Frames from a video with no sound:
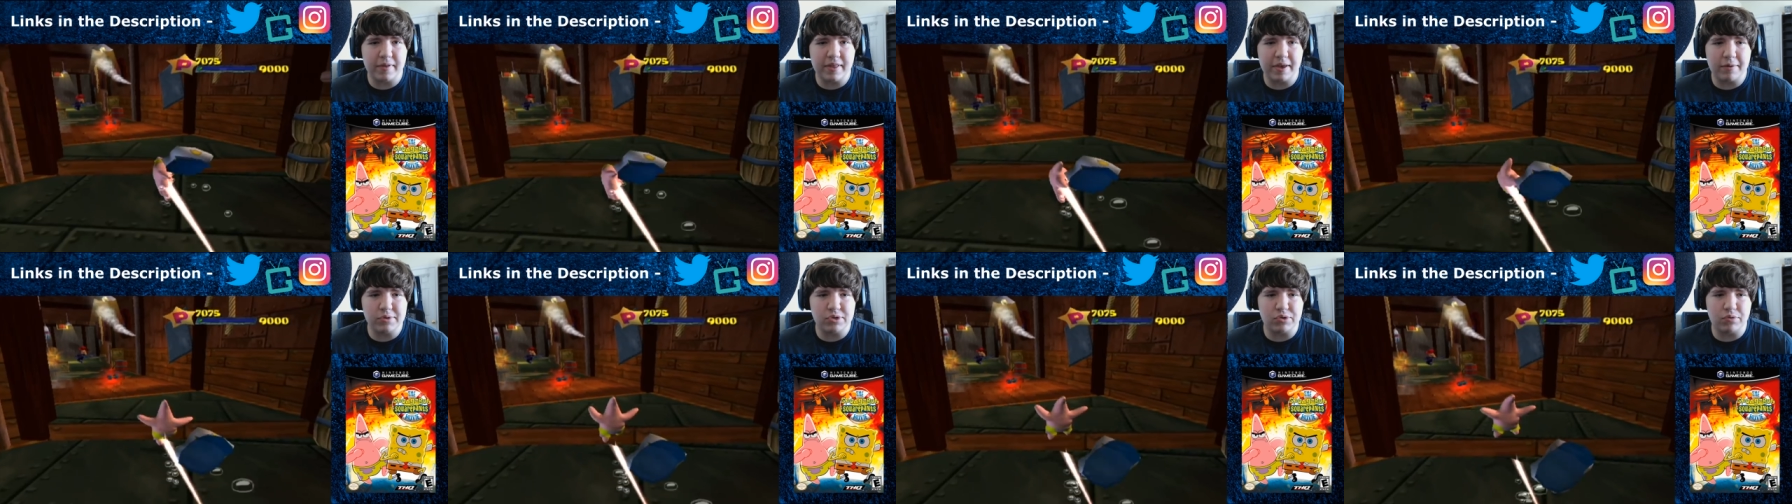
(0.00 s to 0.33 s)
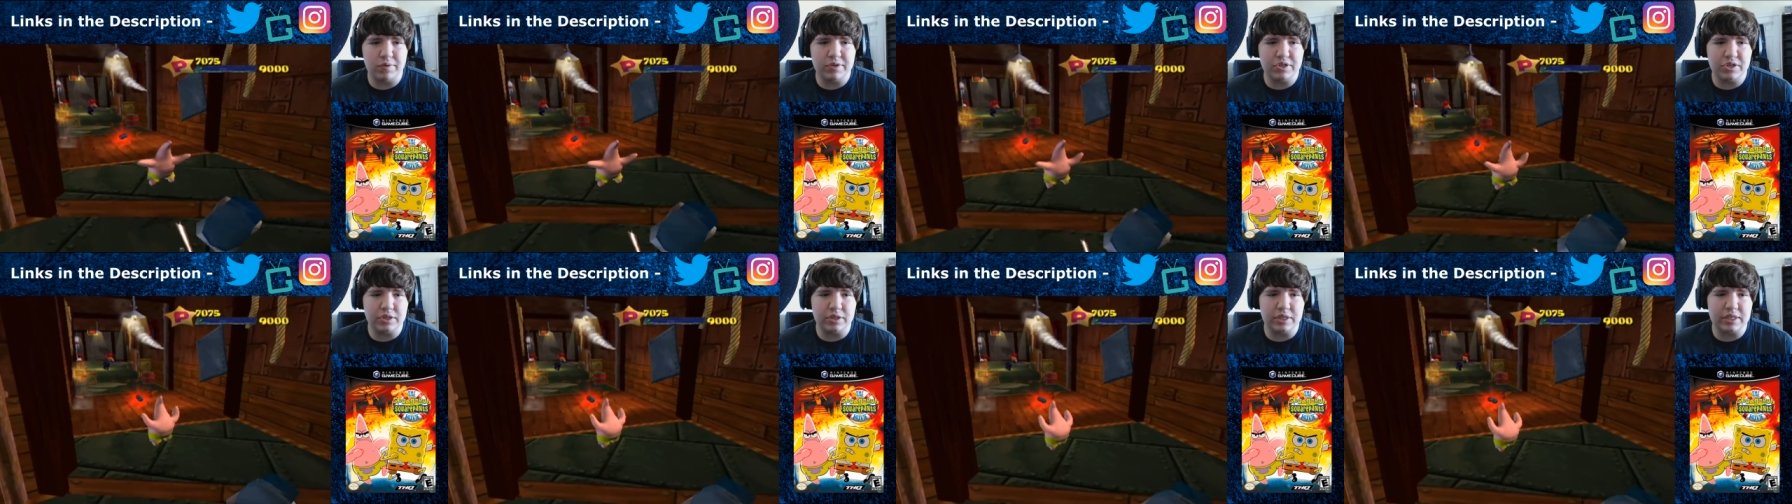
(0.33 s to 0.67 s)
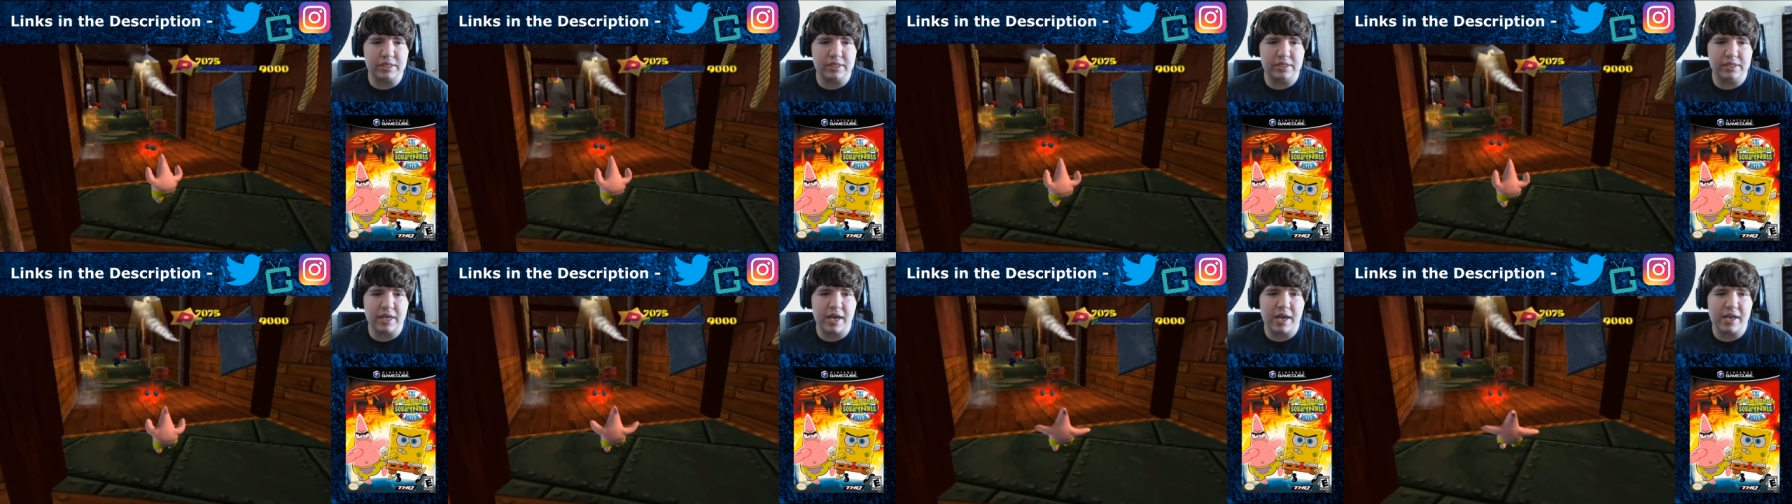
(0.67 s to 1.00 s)
that was originally
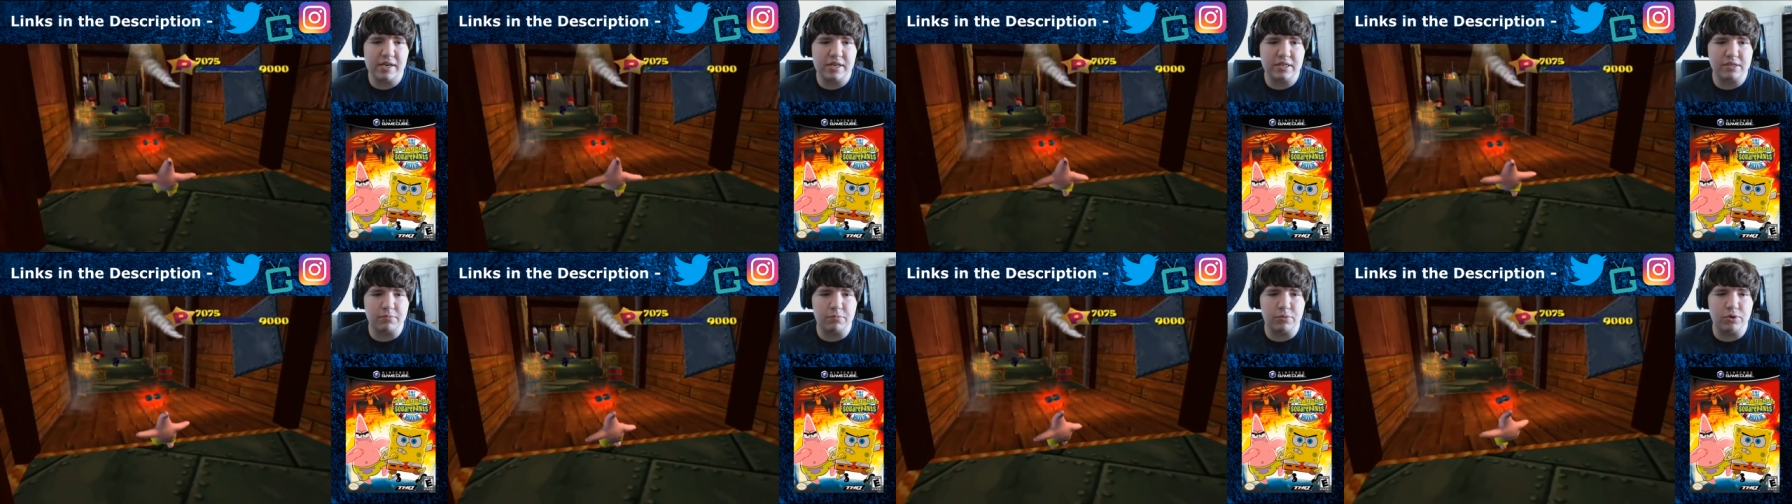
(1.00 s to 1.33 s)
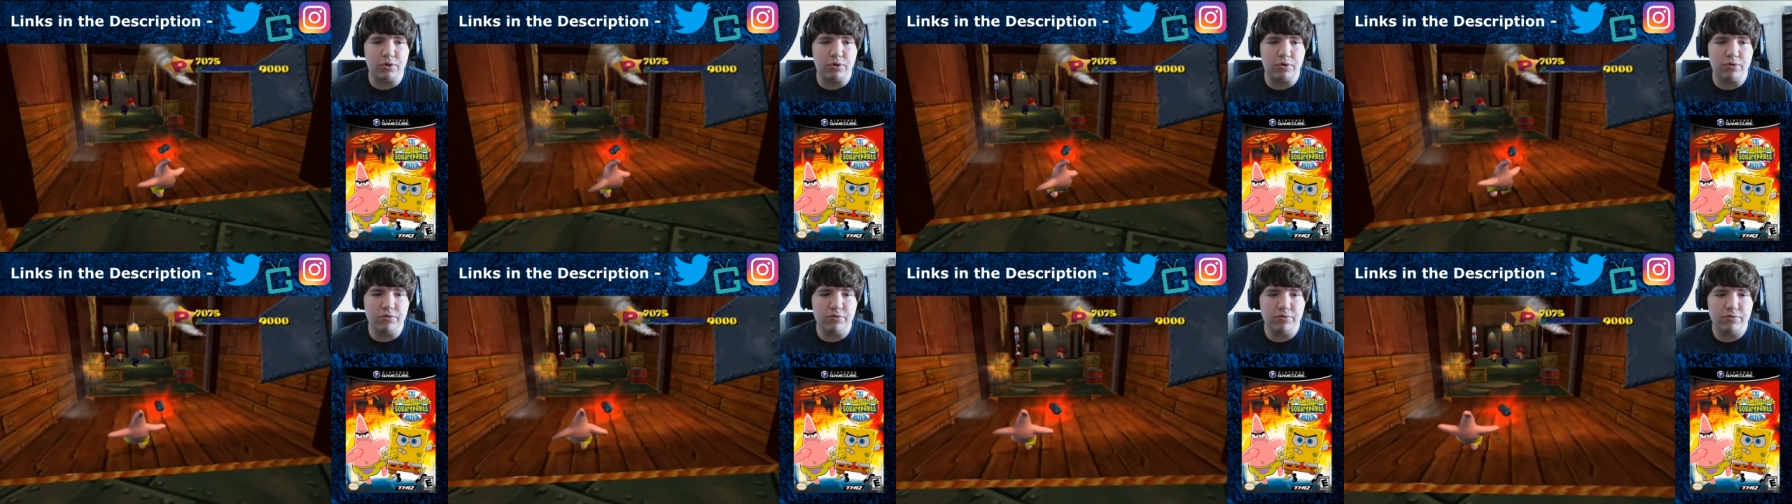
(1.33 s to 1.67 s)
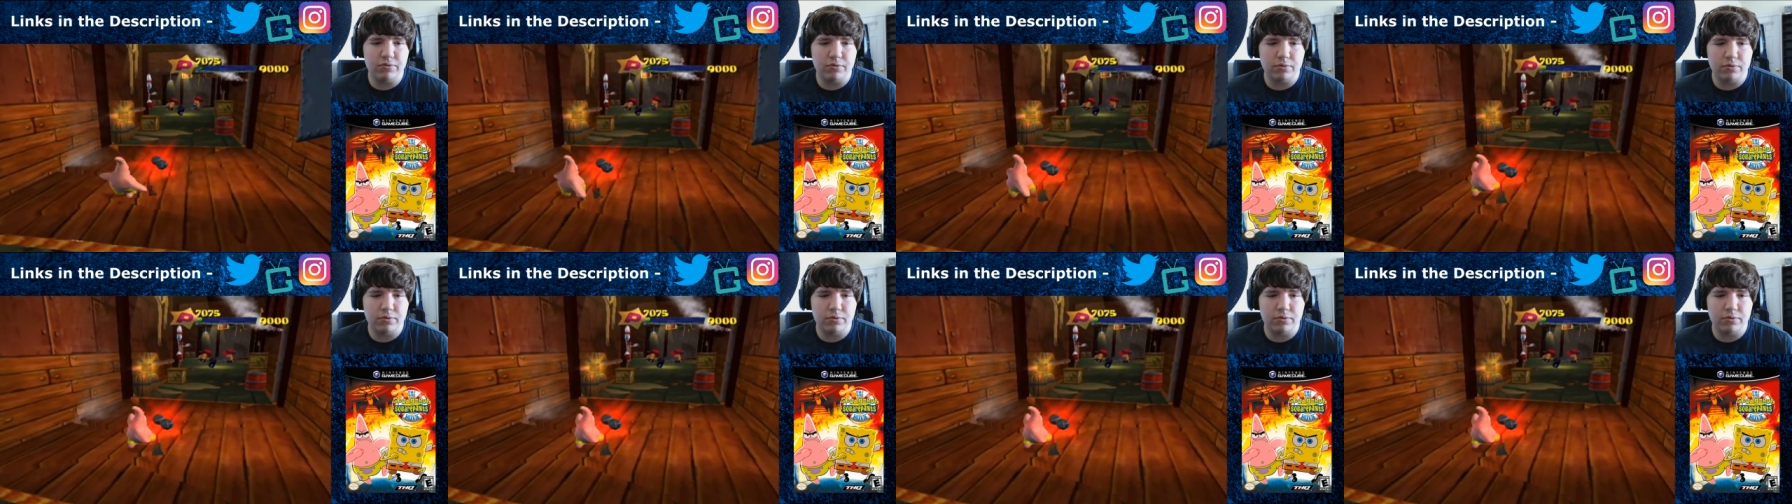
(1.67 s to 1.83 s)
Sandy's move.